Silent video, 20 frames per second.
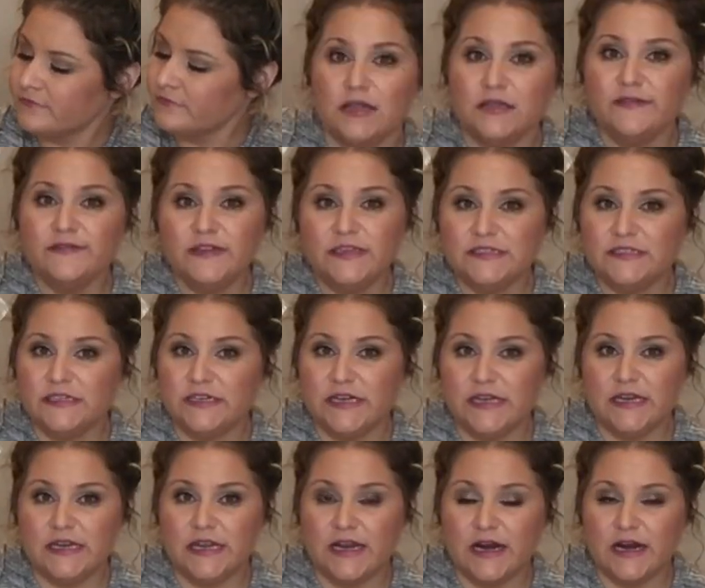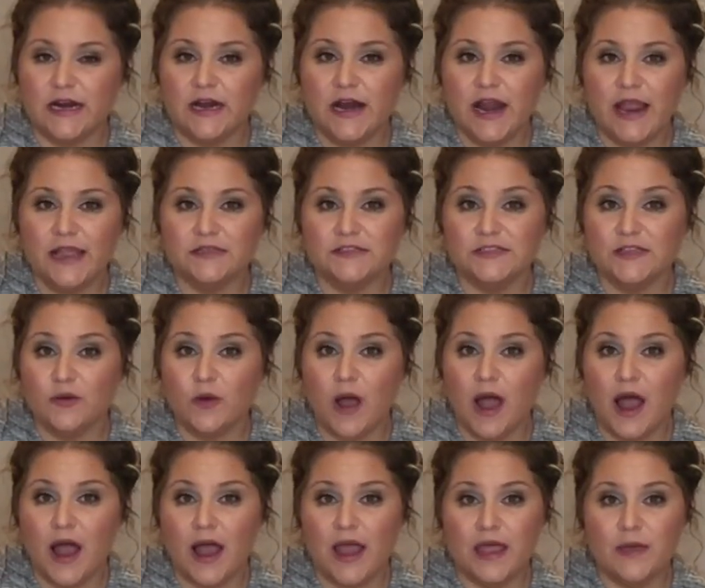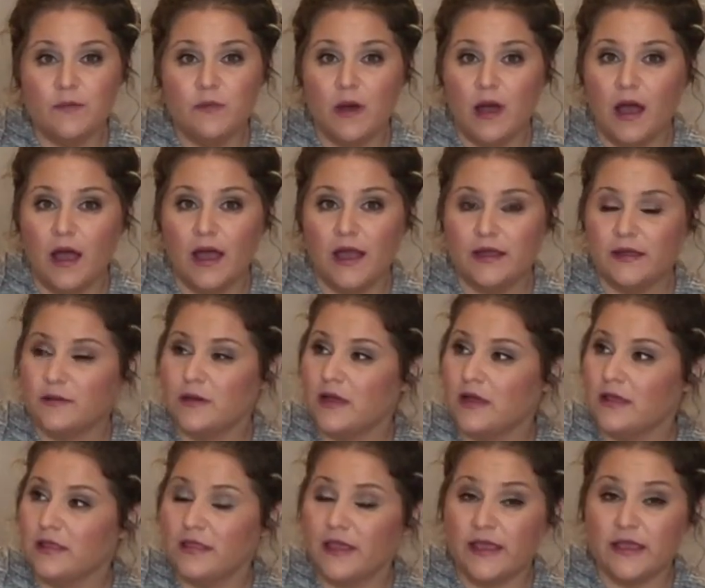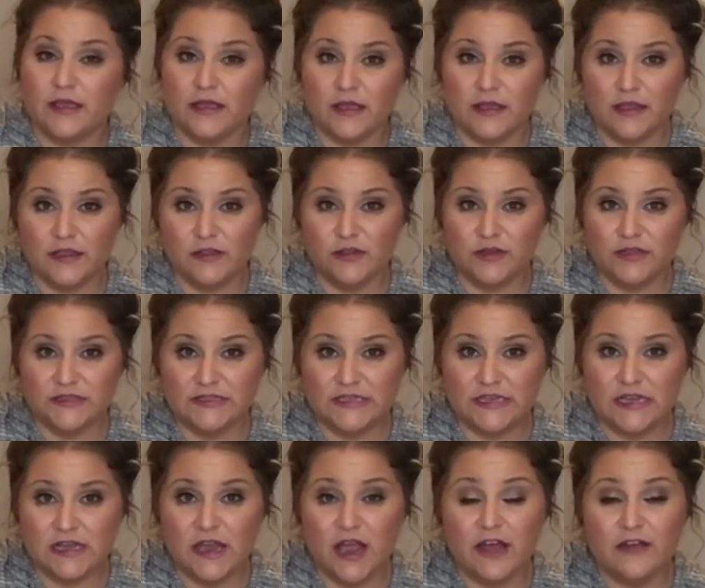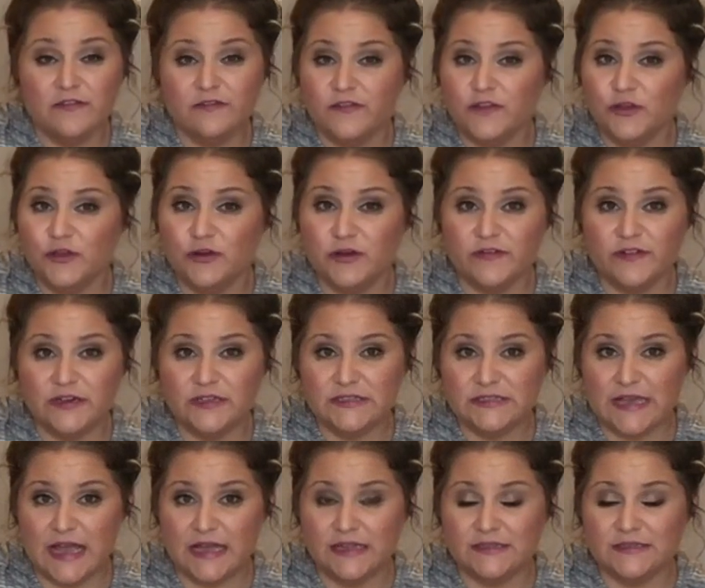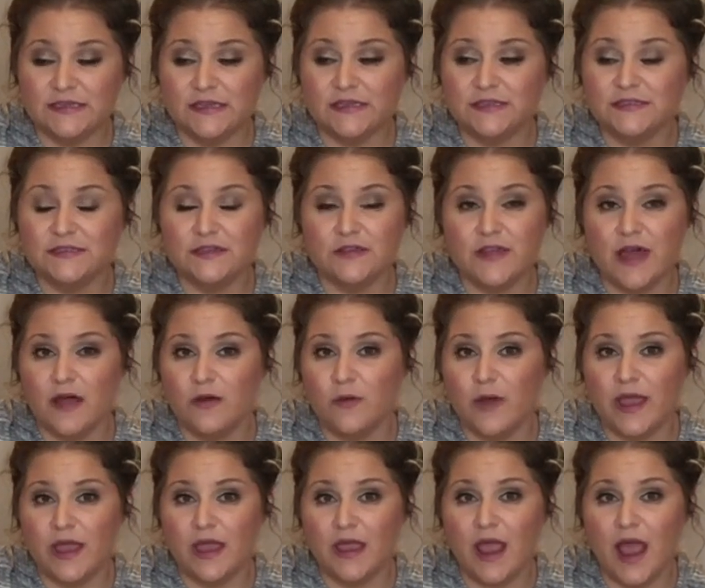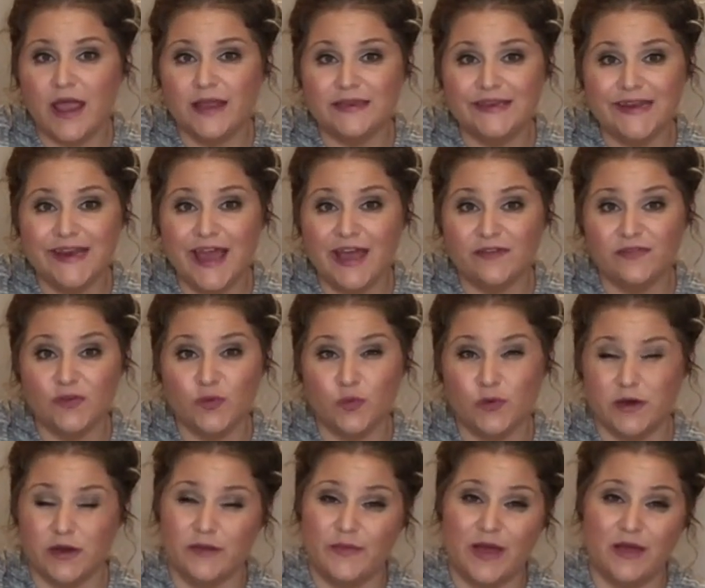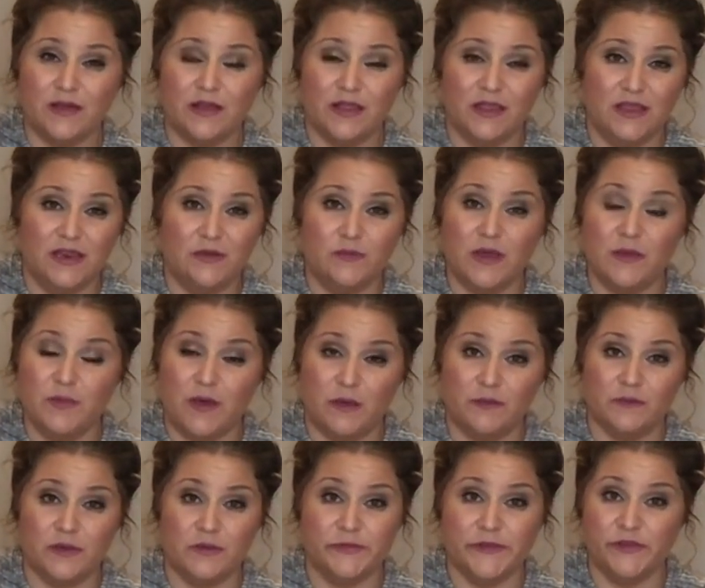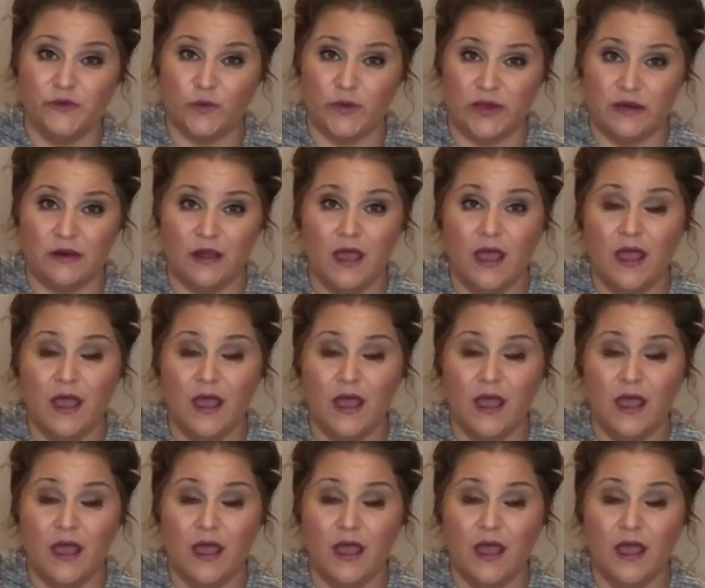All of these are in here, and so I bought, like you can see, a few different sets, so that way I didn't have to worry about cleaning my pump in between.